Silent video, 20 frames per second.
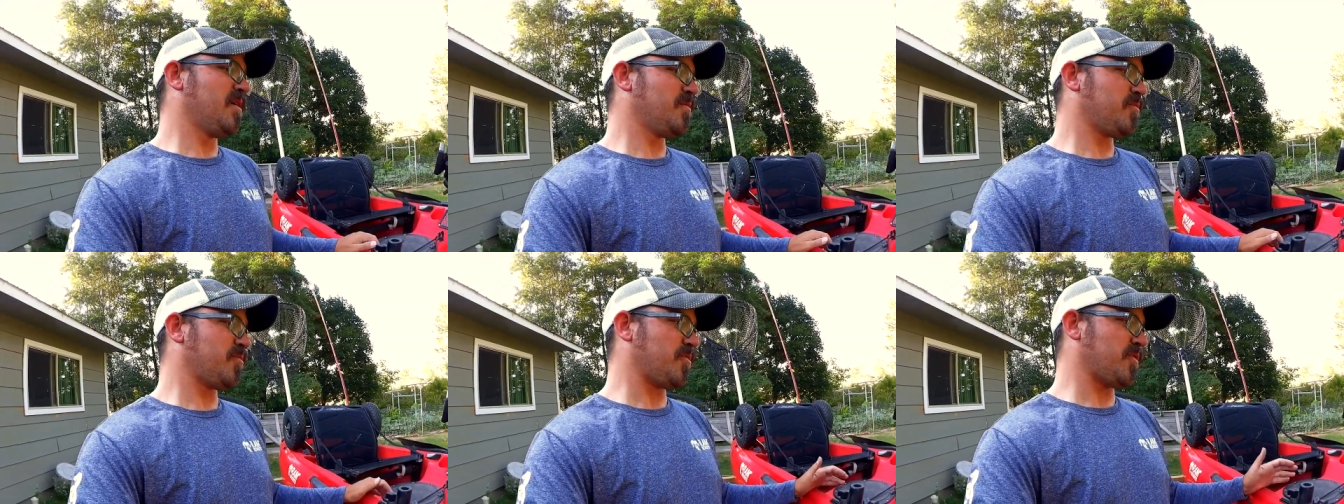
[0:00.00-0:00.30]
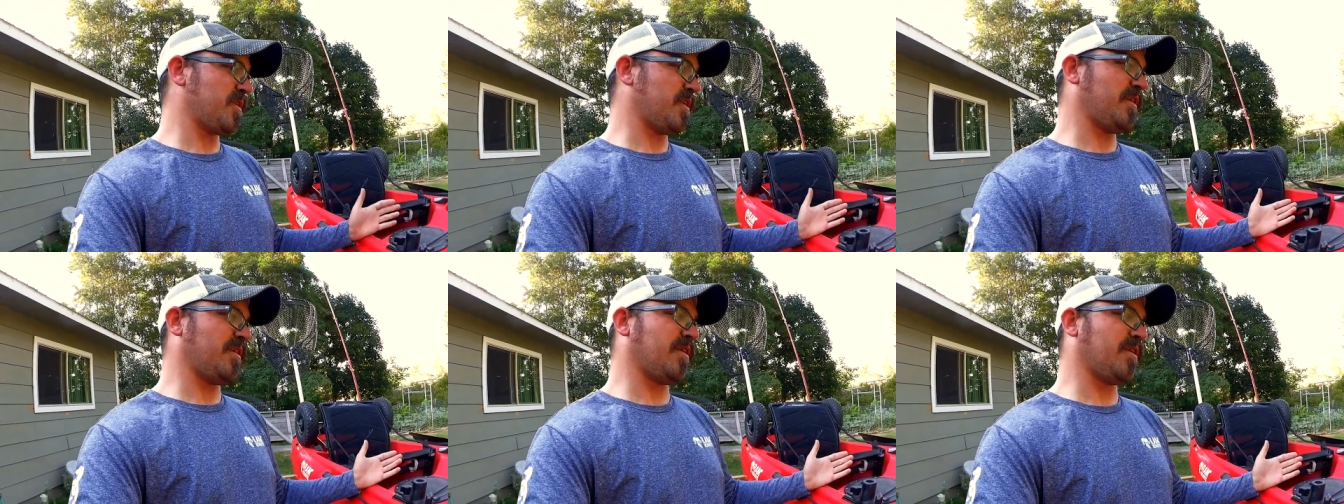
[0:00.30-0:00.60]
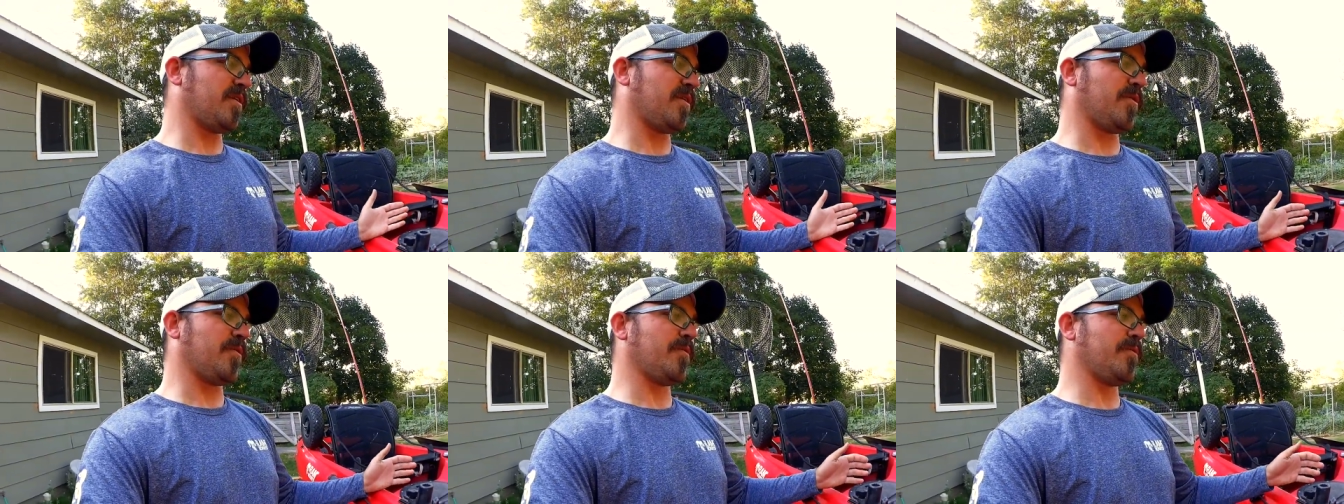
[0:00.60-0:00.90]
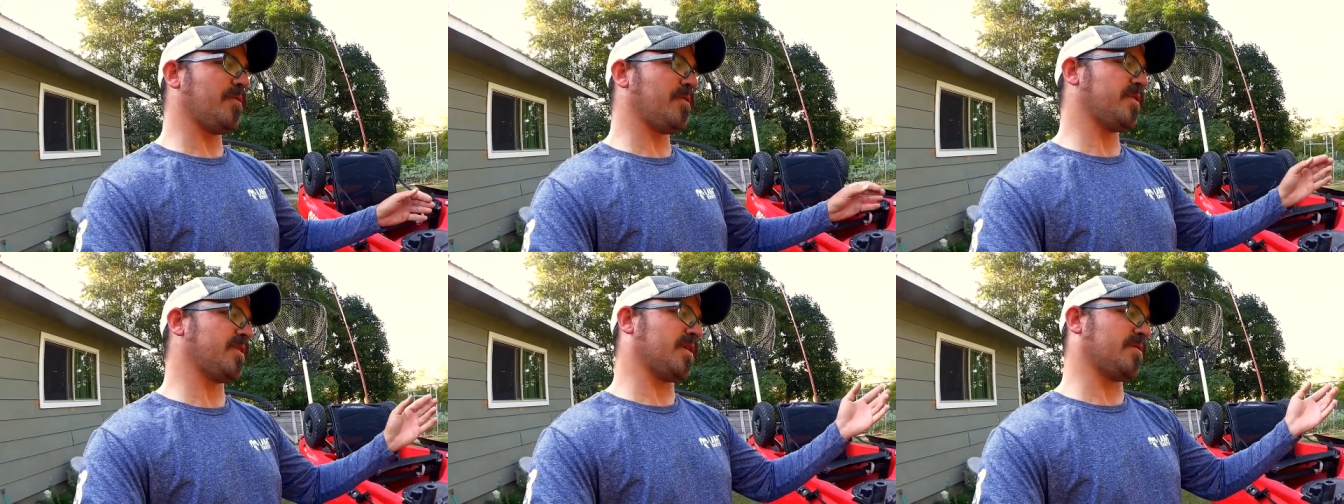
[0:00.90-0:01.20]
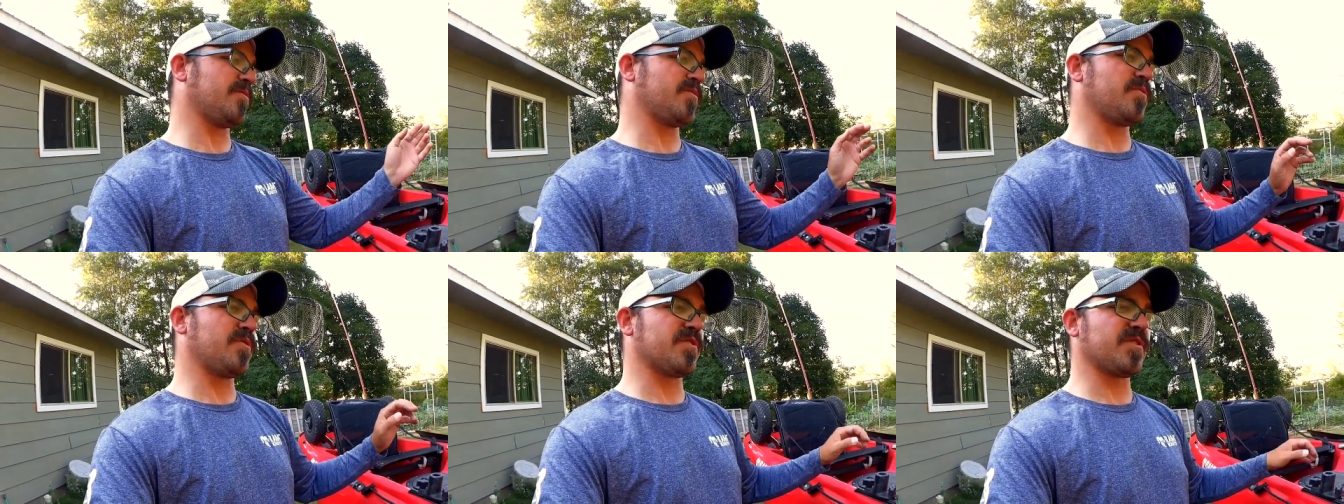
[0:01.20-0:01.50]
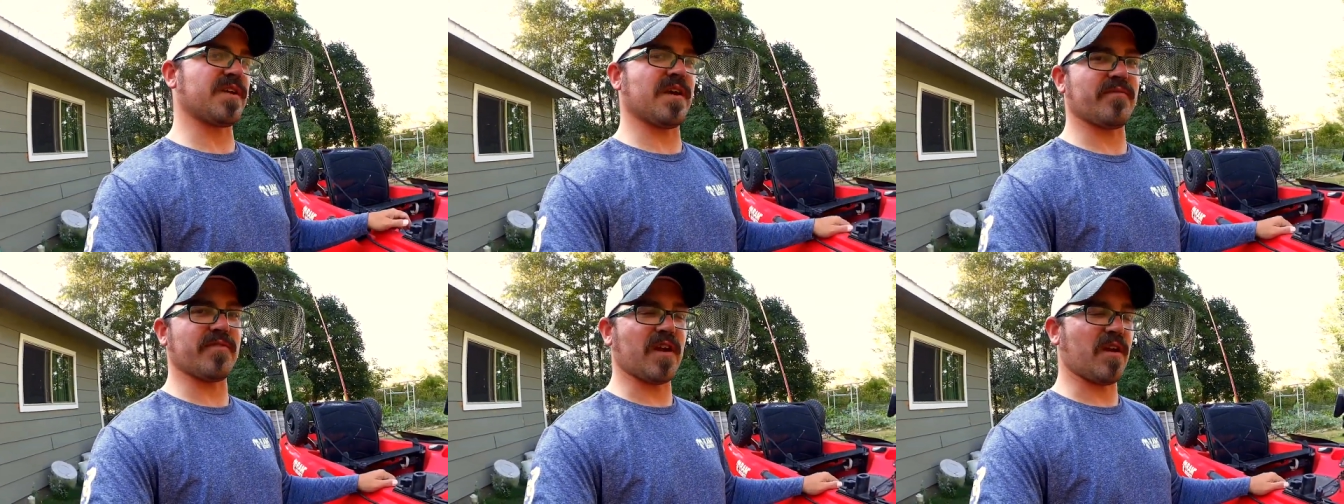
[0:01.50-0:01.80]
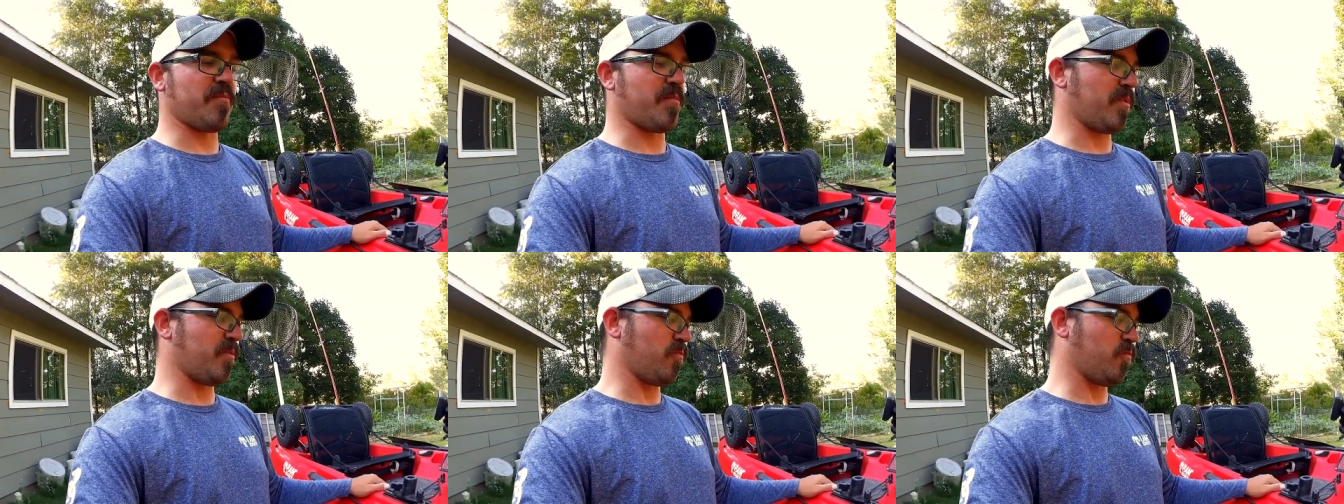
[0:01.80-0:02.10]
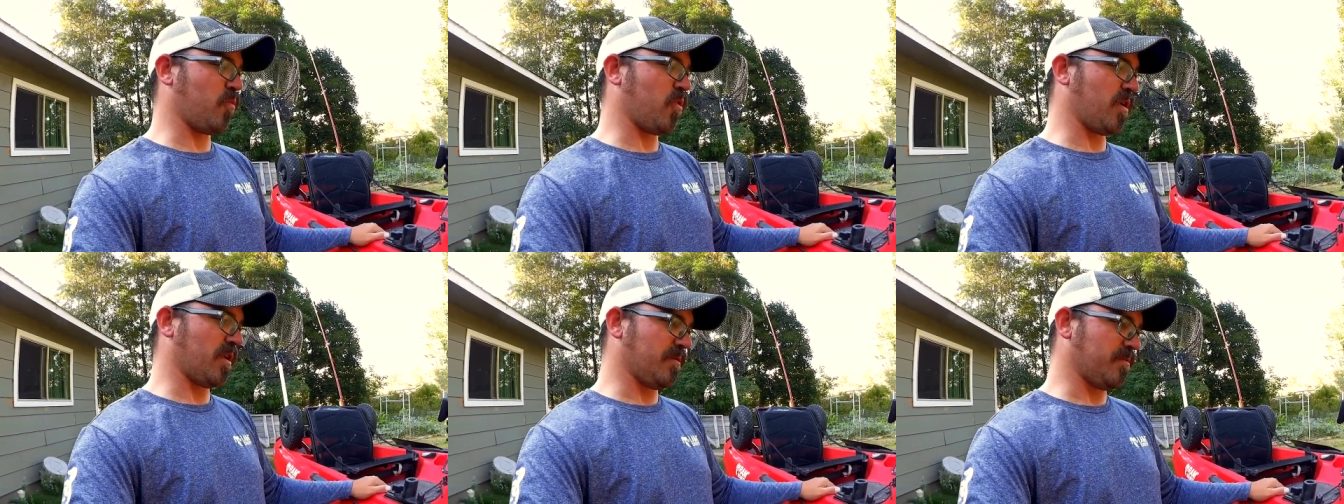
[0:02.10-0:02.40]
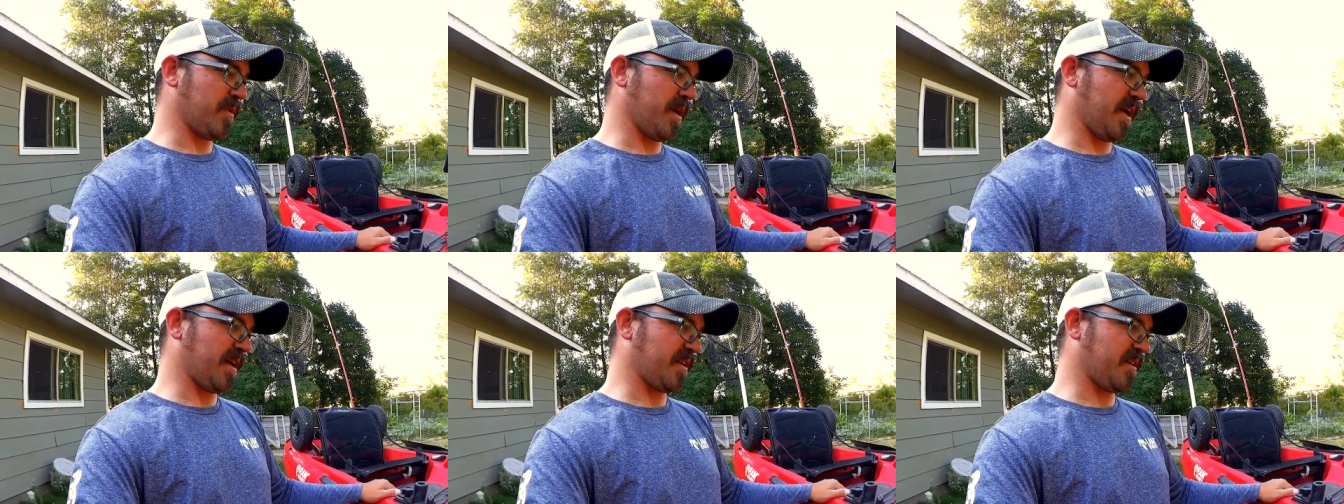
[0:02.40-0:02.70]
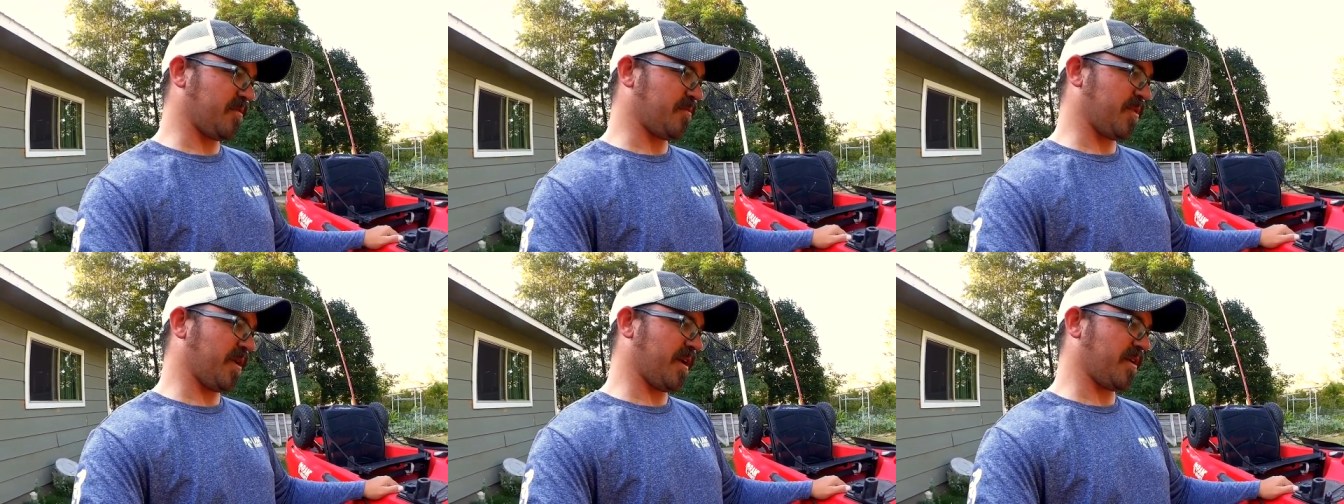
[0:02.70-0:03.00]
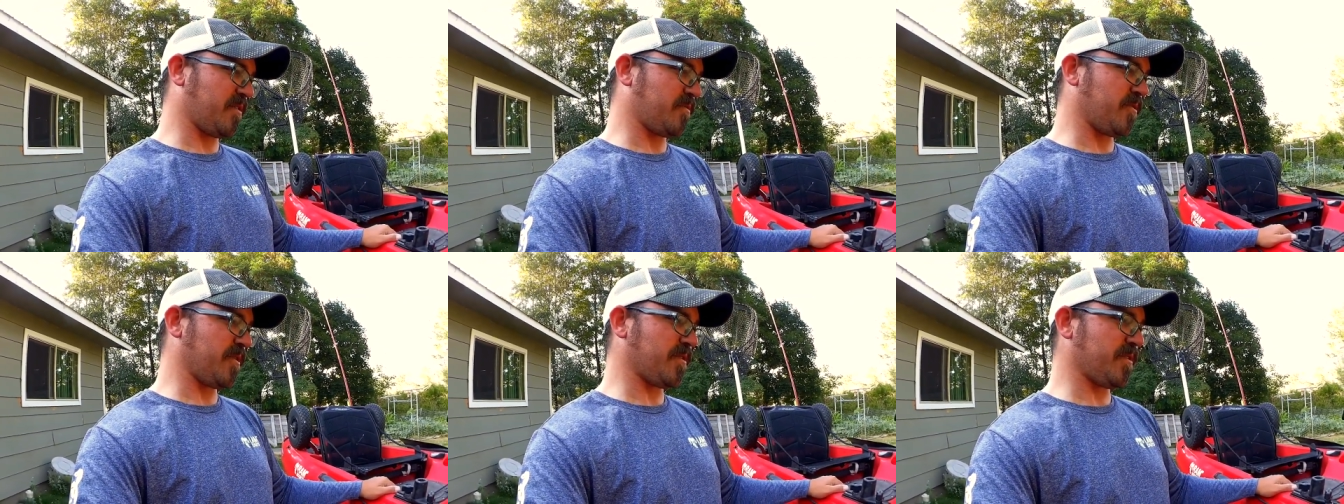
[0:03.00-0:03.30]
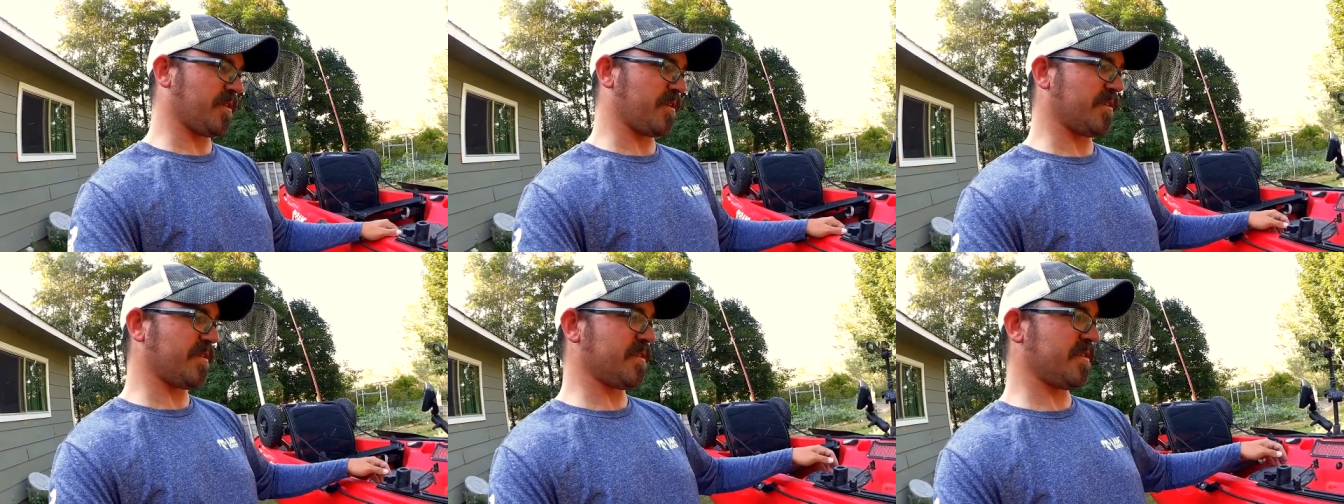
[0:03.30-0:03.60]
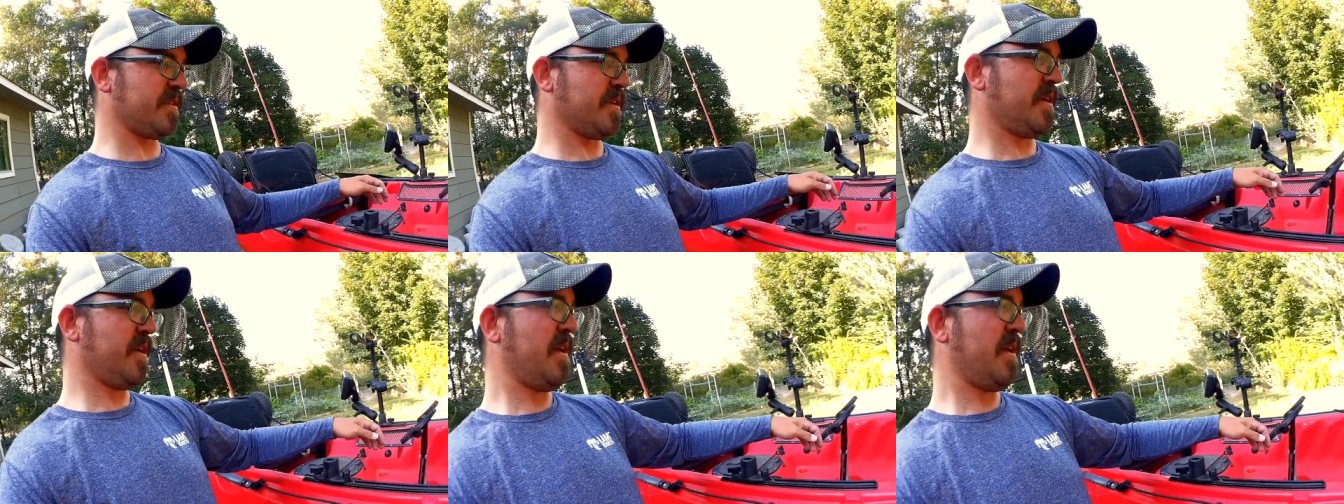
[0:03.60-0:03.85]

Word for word: Pretty low, um, so we just have that one backup paddle with us.